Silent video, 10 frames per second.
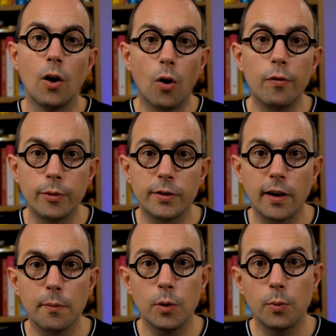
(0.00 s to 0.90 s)
Over
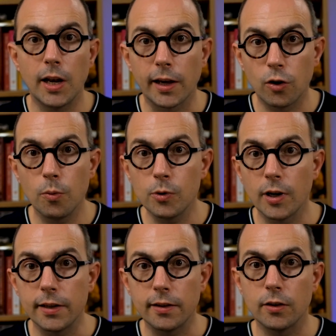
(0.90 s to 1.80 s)
time, you will
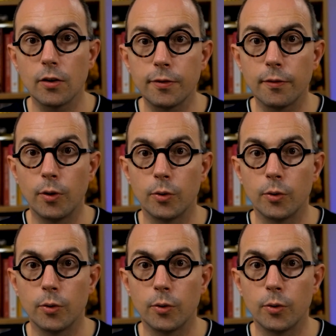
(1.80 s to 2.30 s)
accumulate enough of